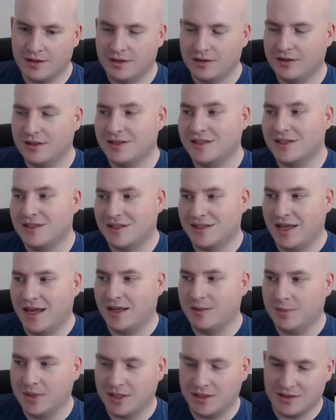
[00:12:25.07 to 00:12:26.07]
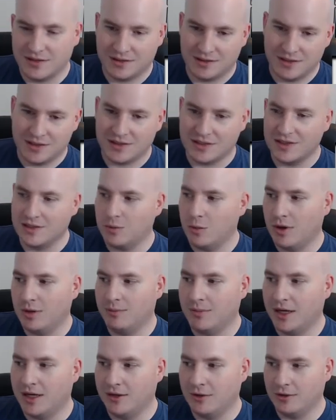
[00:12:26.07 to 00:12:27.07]
This is sad because this is what
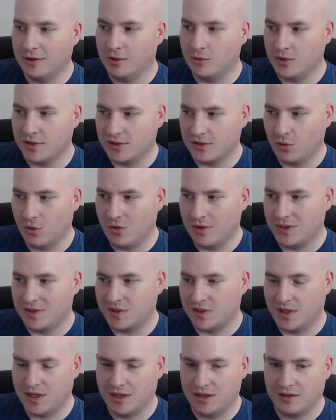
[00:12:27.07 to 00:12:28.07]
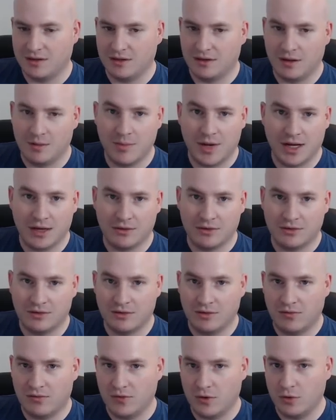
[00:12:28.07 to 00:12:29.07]
Mayuri was always saying about
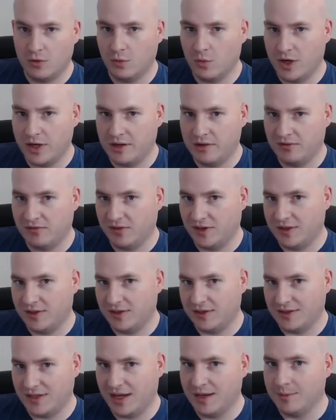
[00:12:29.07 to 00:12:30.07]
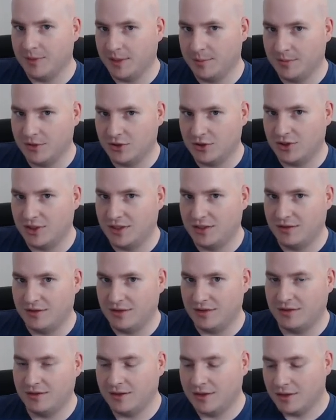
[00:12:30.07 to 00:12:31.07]
the phone wave and the time leap machine.
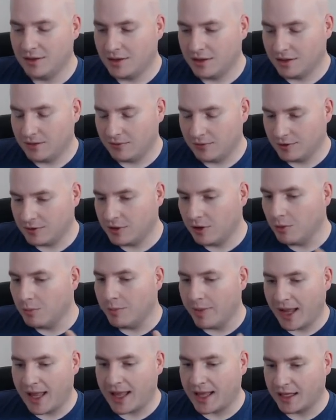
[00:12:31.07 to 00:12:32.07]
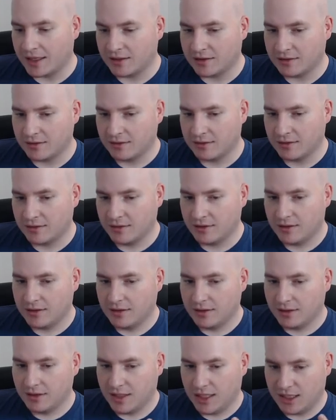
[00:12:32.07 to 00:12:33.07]
That if you go back
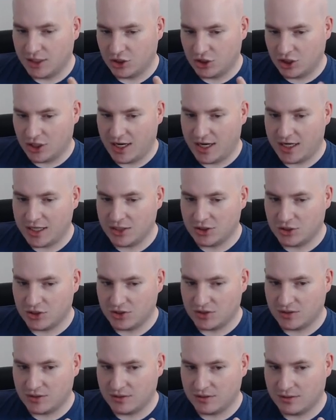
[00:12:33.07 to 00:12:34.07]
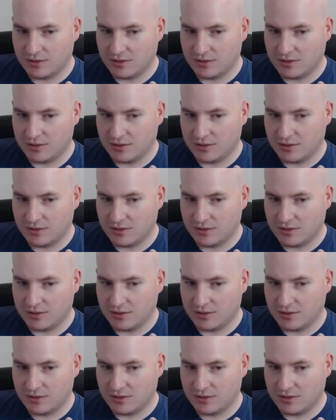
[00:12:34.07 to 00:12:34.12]
and change